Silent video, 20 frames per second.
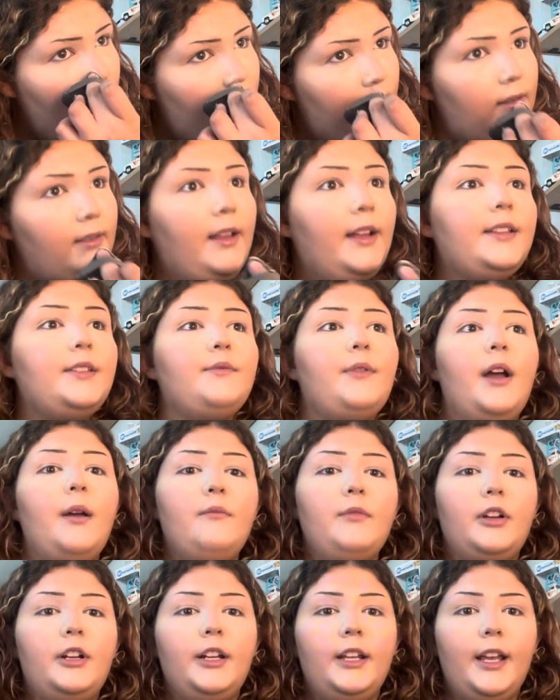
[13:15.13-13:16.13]
that's why I'm
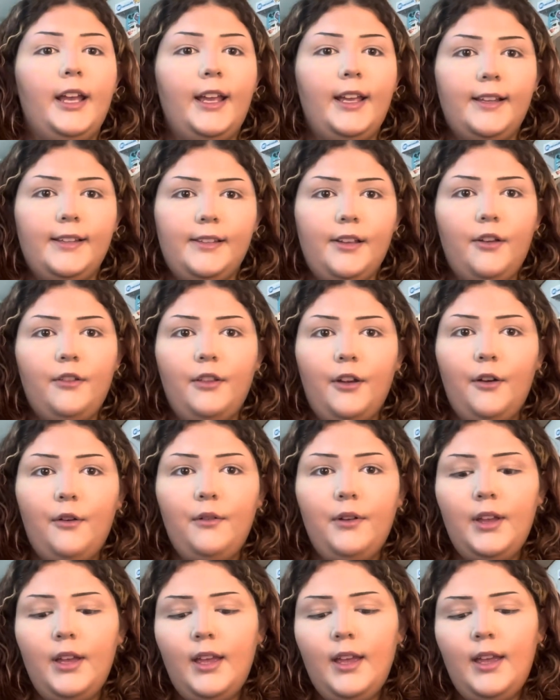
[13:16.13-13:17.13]
learning ASL though,
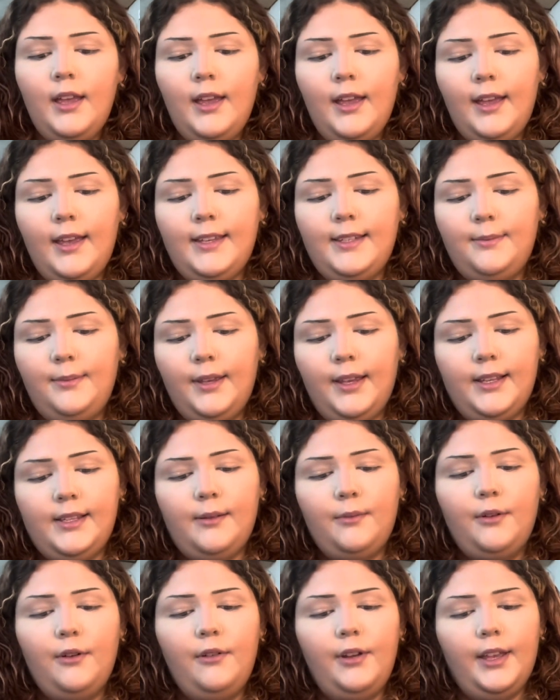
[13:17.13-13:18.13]
is because
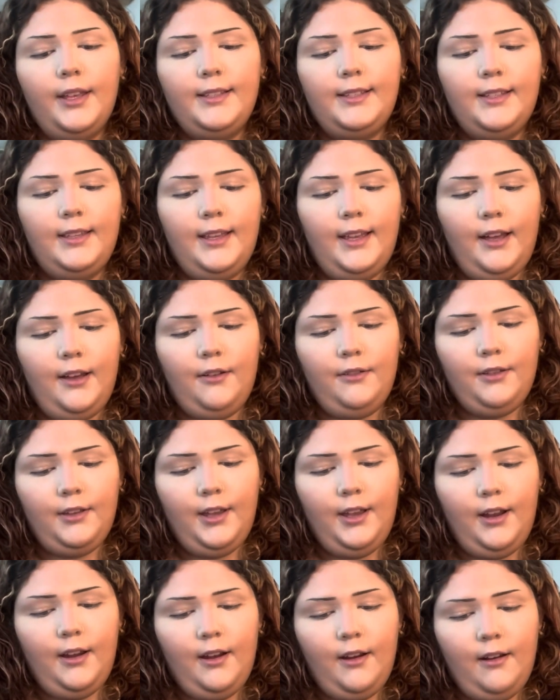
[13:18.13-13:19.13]
I'm going into the
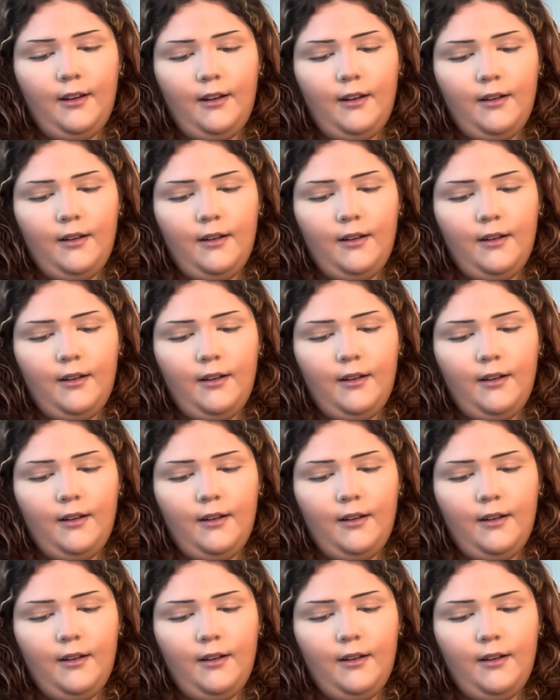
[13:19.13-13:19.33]
healthcare,